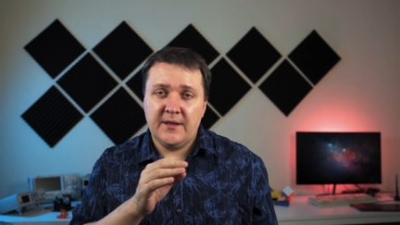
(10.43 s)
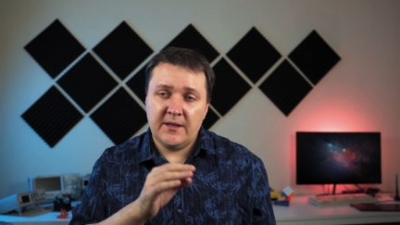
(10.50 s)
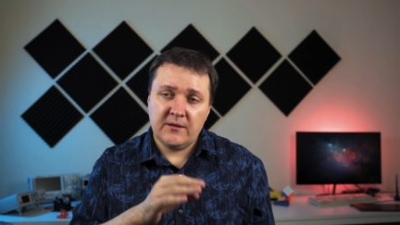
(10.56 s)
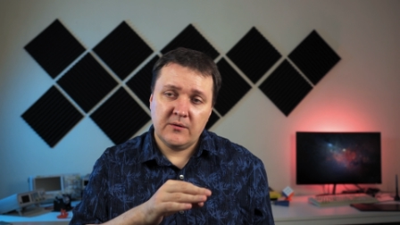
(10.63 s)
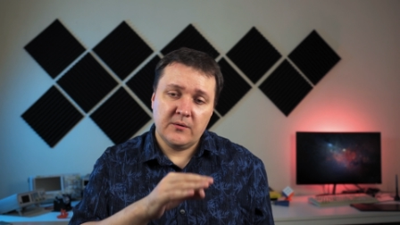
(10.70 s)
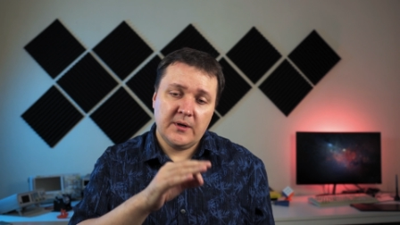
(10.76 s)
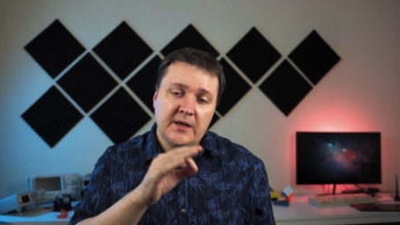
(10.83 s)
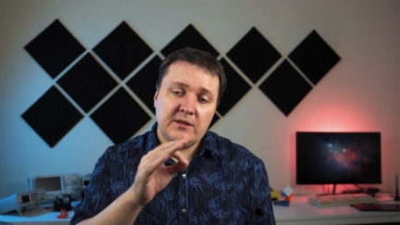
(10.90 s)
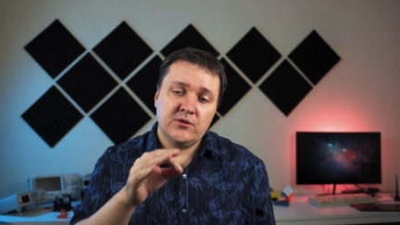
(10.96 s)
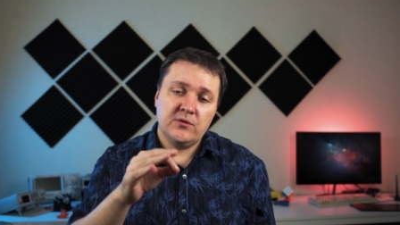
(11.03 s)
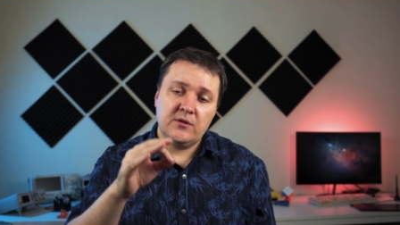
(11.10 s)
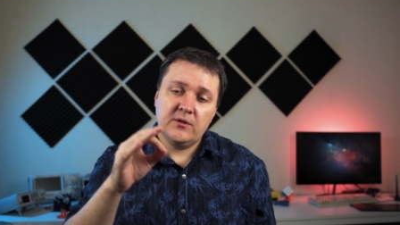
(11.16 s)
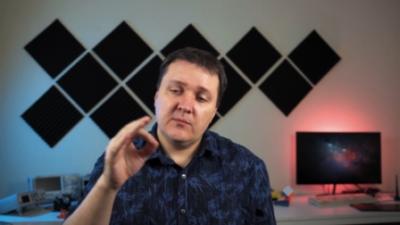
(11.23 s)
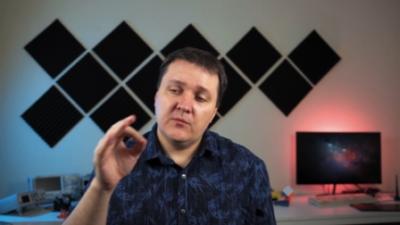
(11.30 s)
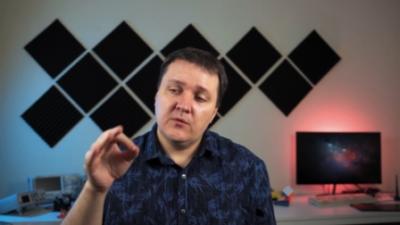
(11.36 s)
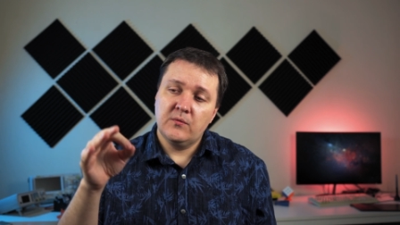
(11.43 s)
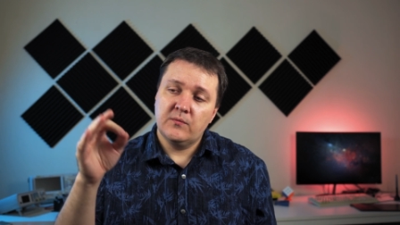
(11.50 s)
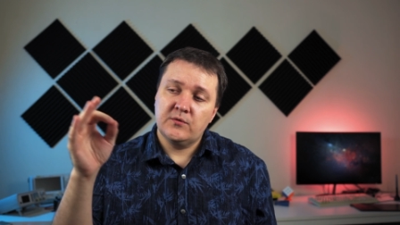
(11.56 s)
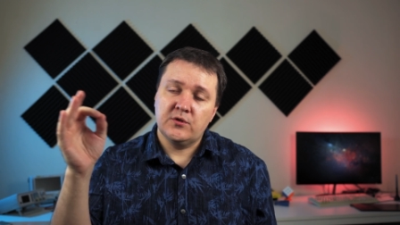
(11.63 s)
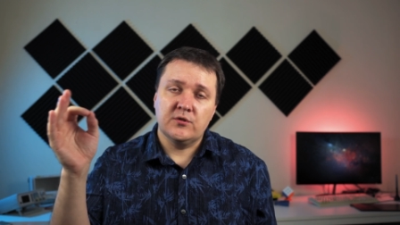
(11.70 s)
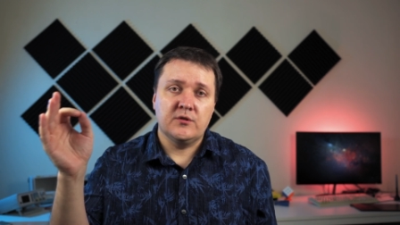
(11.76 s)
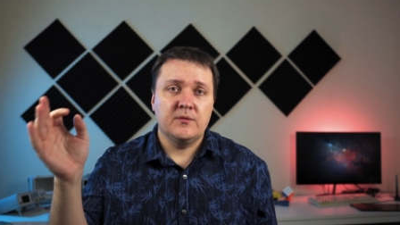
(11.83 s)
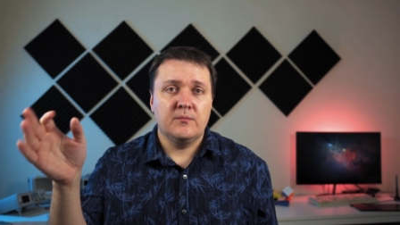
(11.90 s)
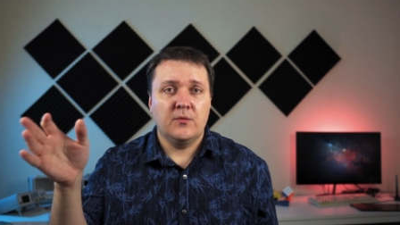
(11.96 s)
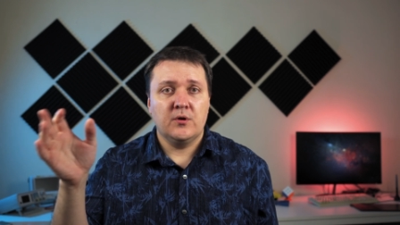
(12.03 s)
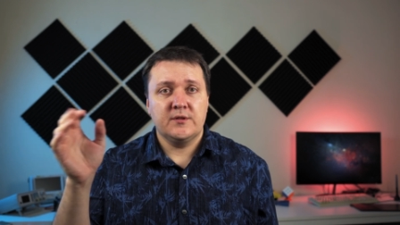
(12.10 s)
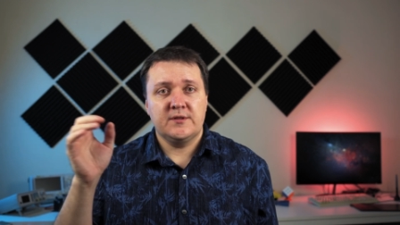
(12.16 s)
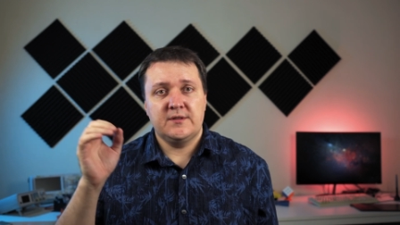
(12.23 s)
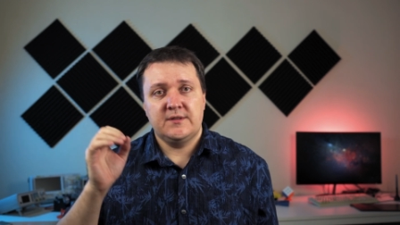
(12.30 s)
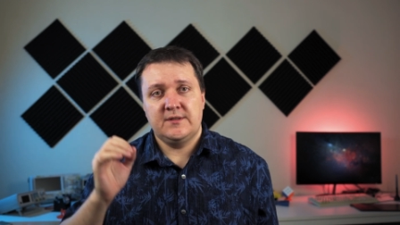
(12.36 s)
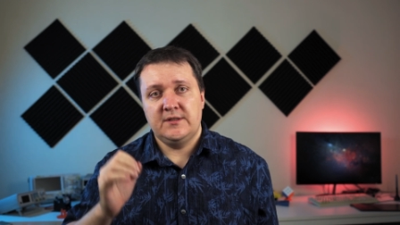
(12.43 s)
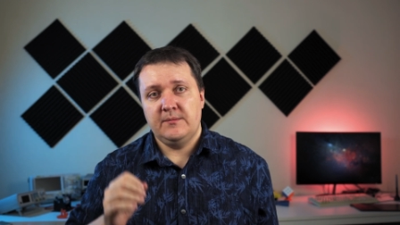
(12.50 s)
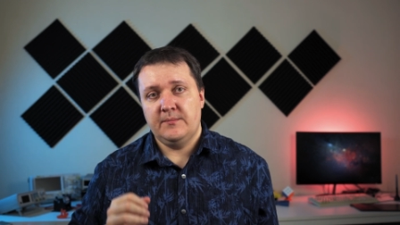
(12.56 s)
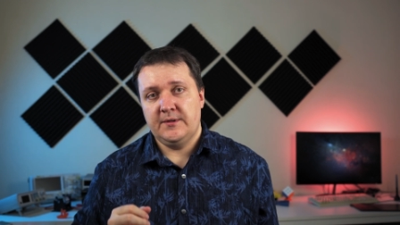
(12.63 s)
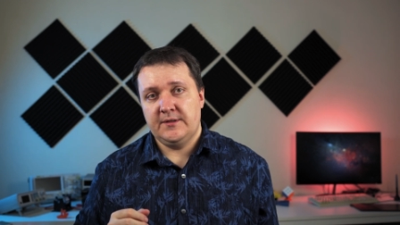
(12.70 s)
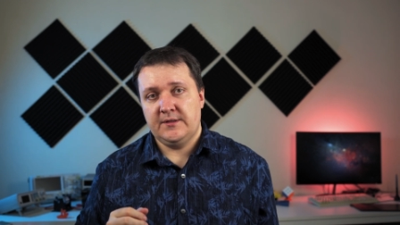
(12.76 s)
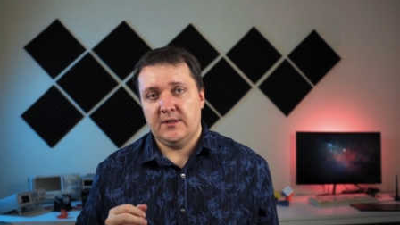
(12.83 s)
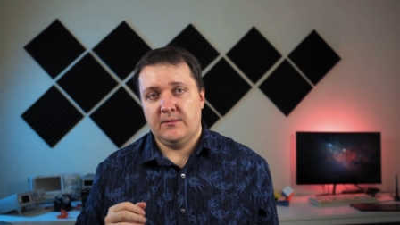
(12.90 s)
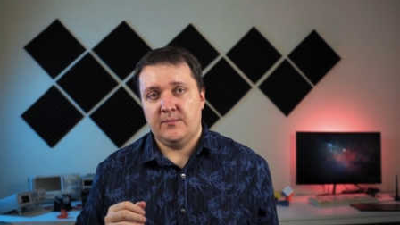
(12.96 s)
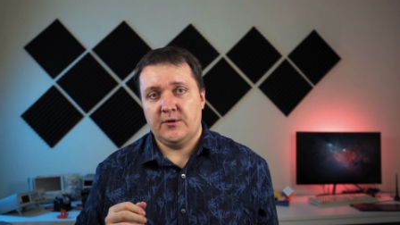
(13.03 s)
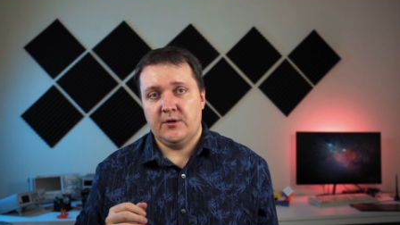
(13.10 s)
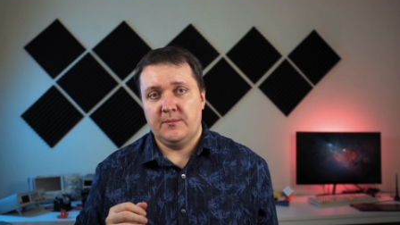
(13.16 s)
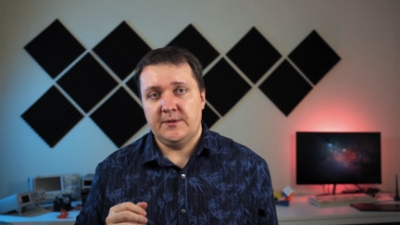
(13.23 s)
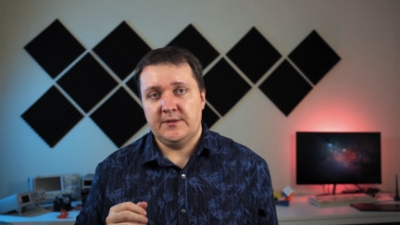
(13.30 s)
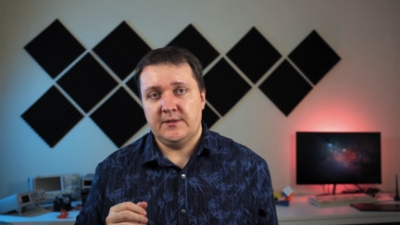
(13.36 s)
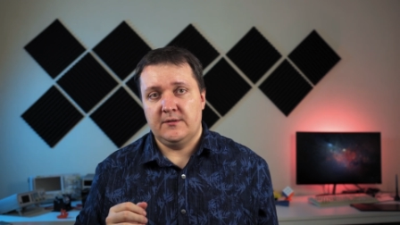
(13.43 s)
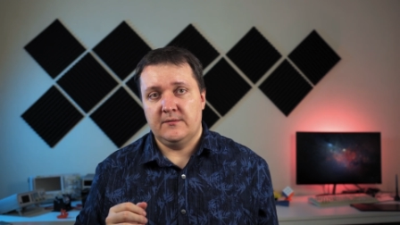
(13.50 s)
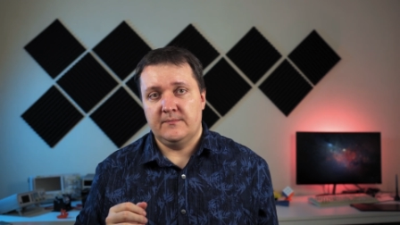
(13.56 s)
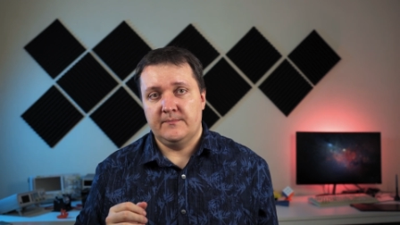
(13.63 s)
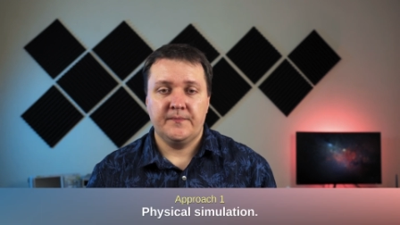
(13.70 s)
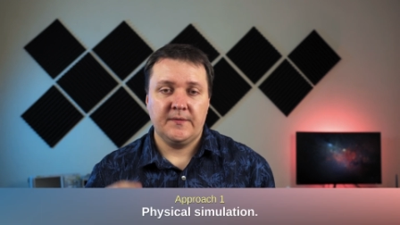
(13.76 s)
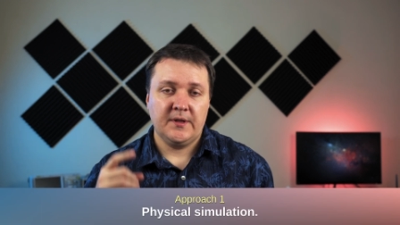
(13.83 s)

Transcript: then gradually move to the most simplest and promising.